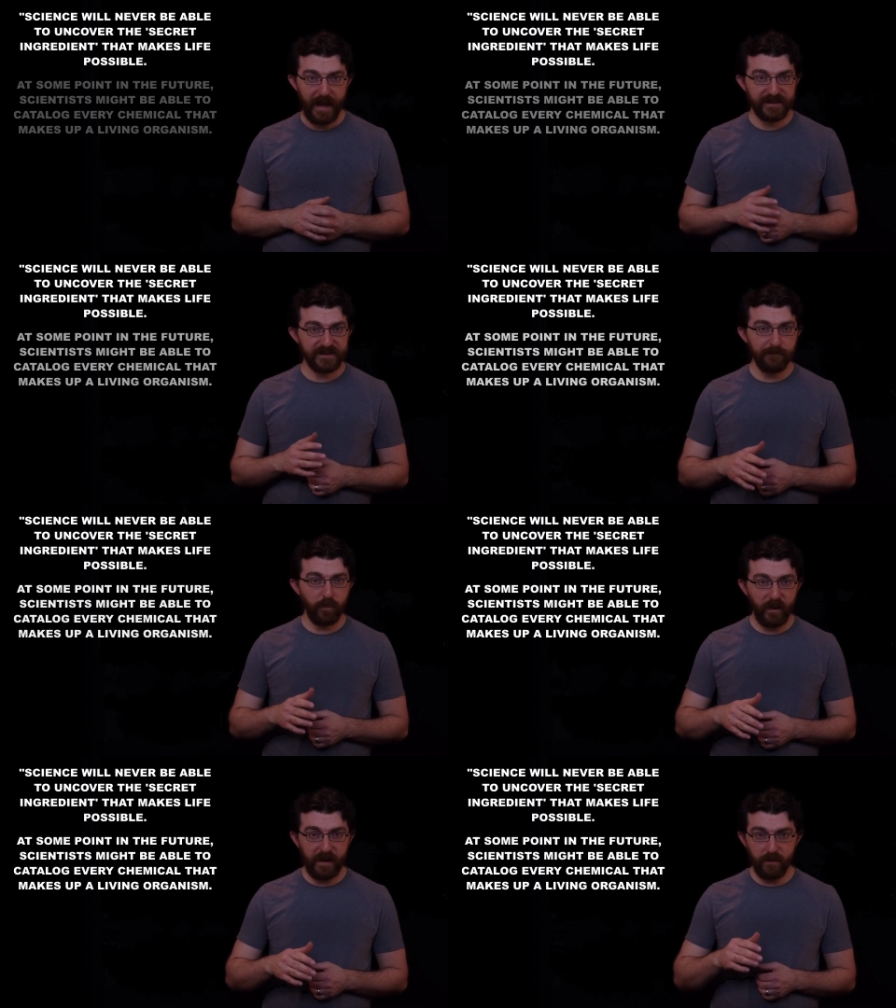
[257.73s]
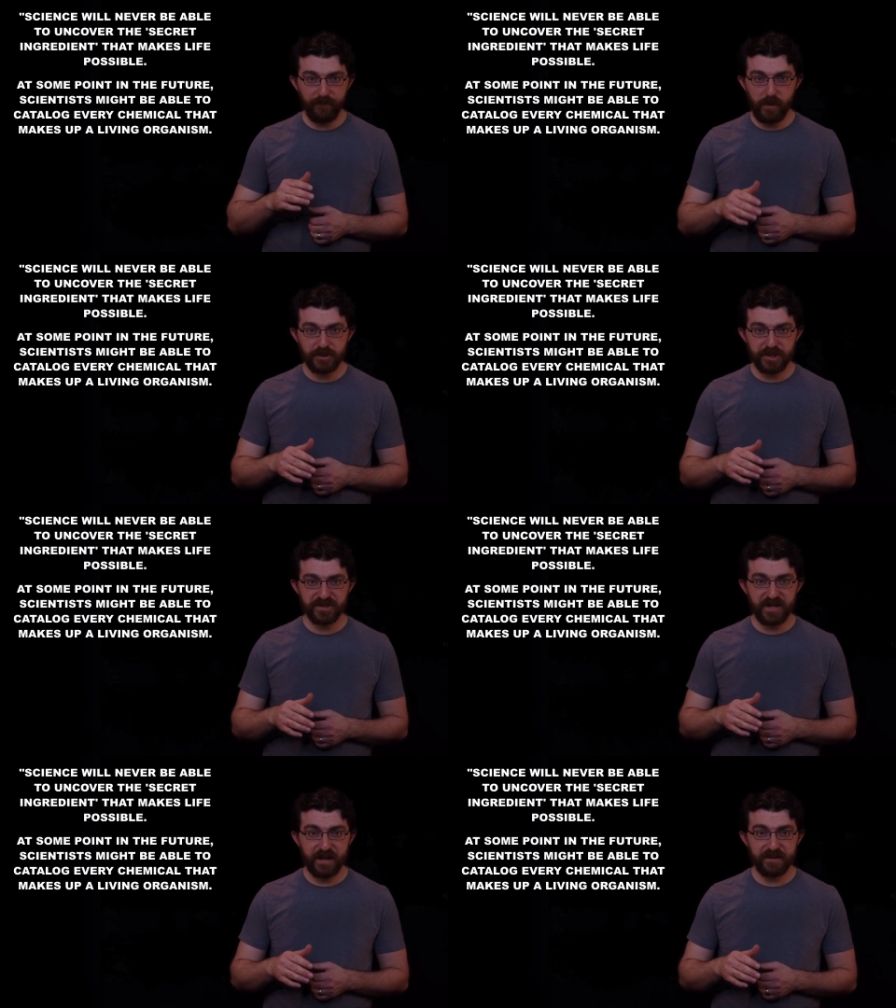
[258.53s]
At some point in the future,
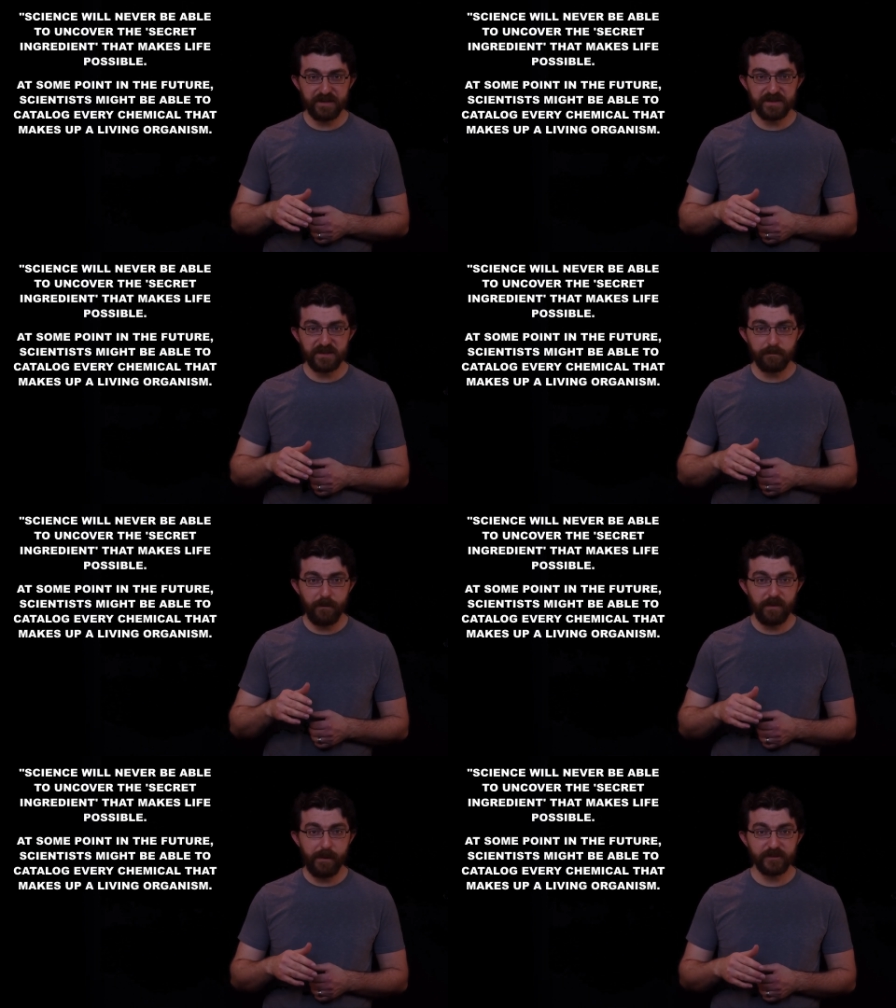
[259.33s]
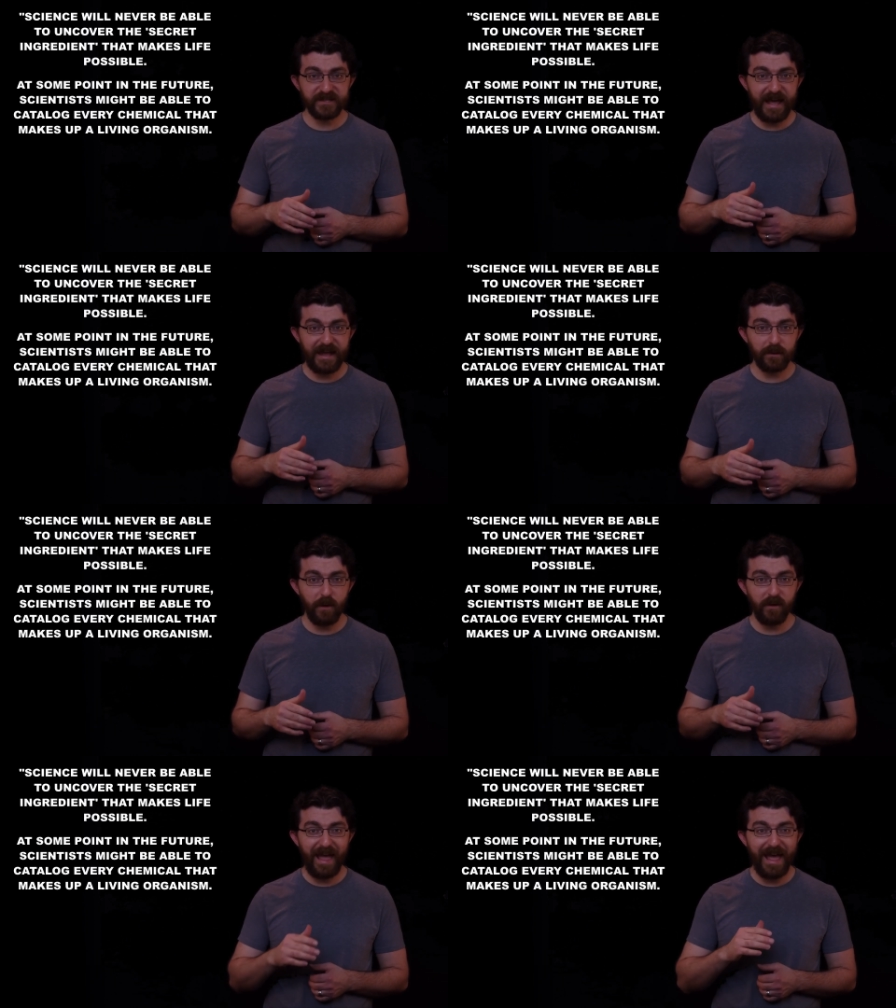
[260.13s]
scientists might be able to
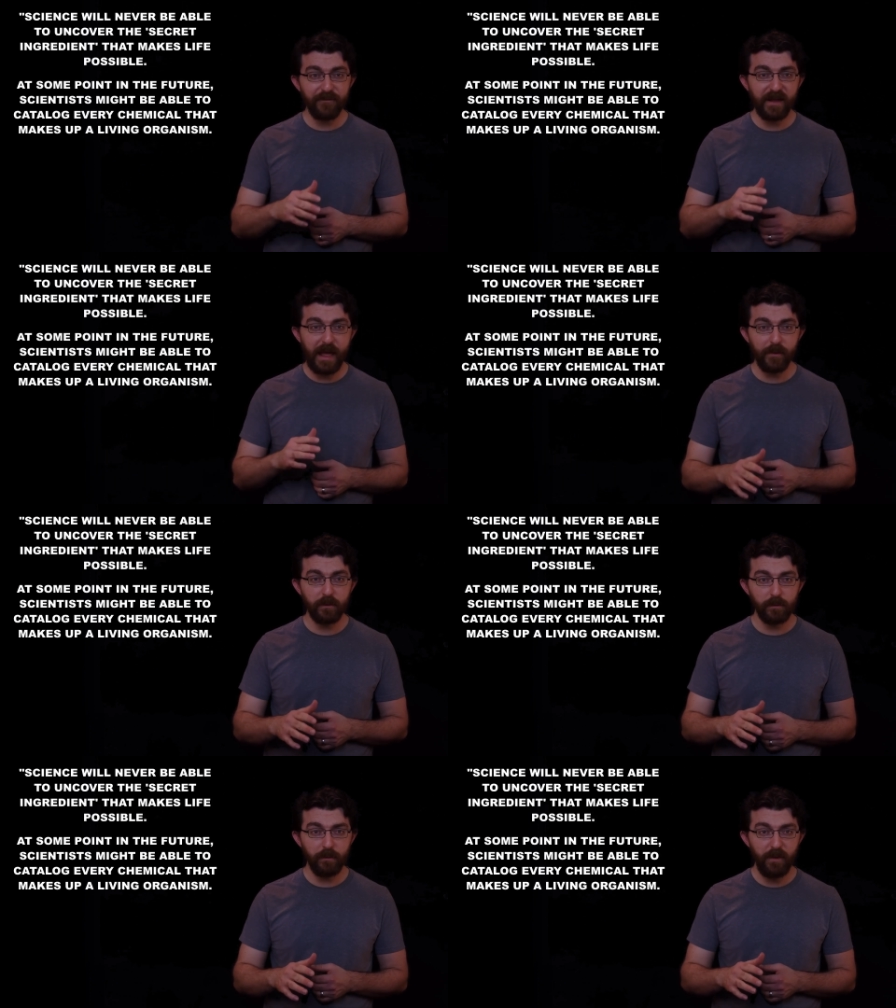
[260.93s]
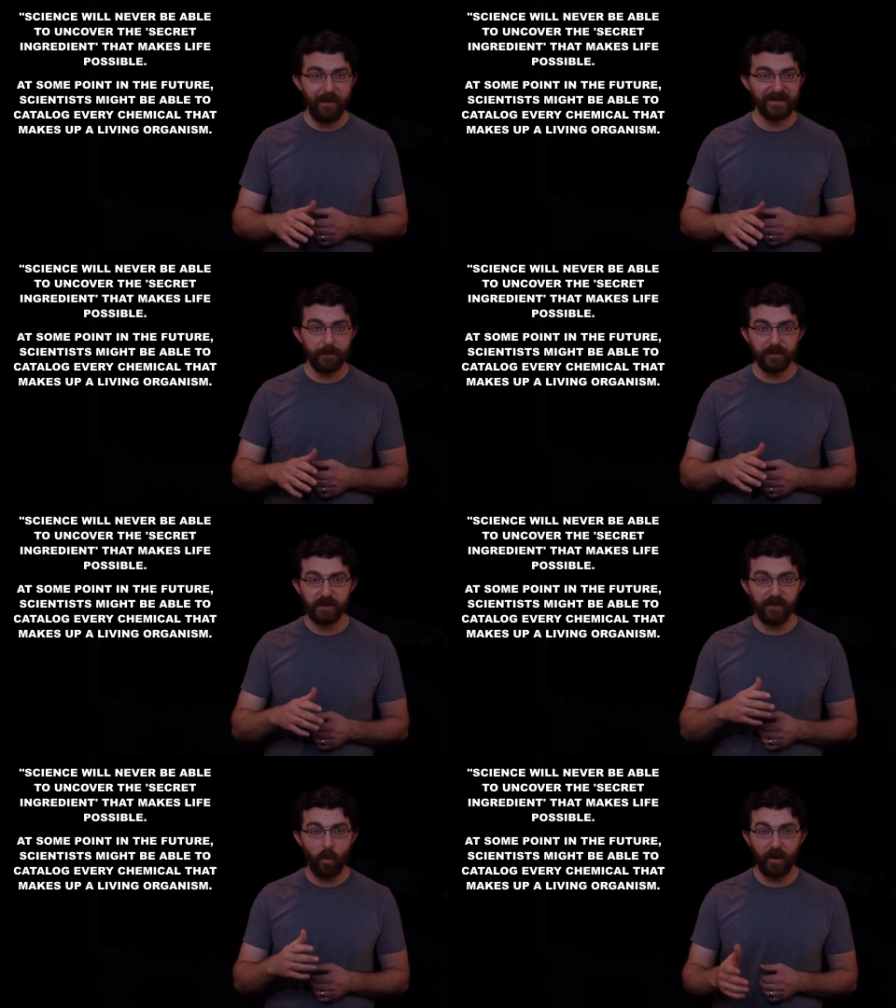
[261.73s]
catalog every chemical that makes up a
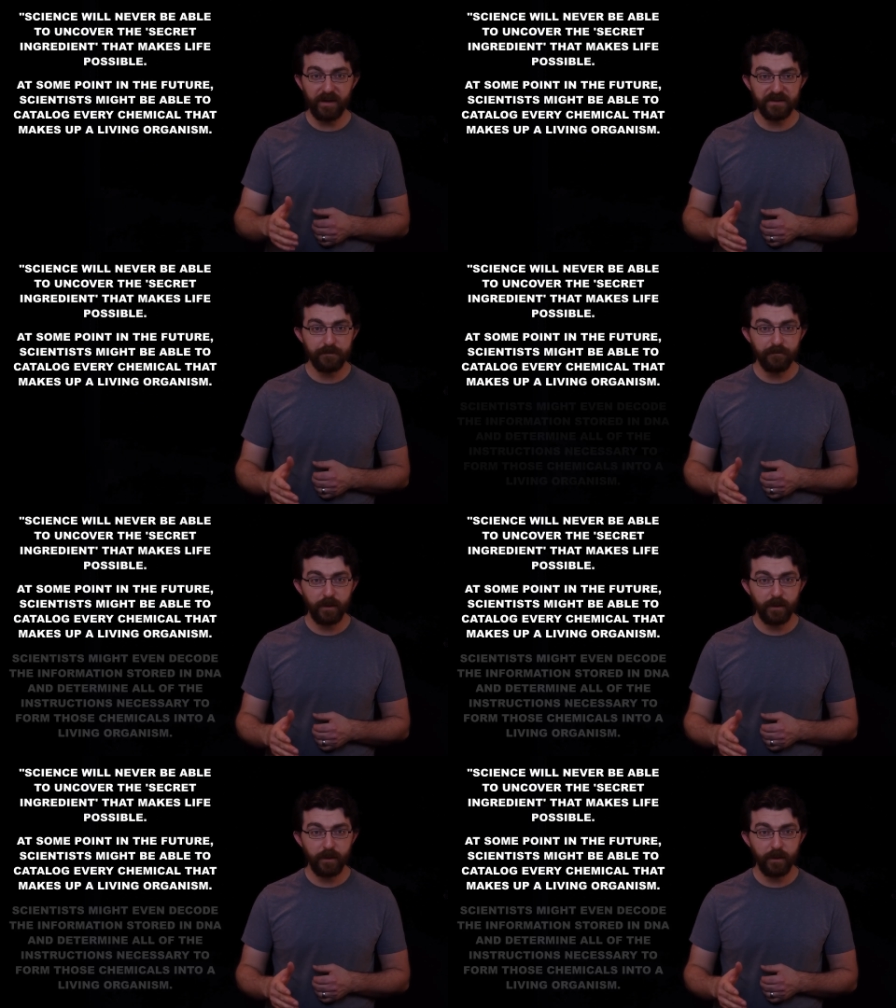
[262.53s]
living organism.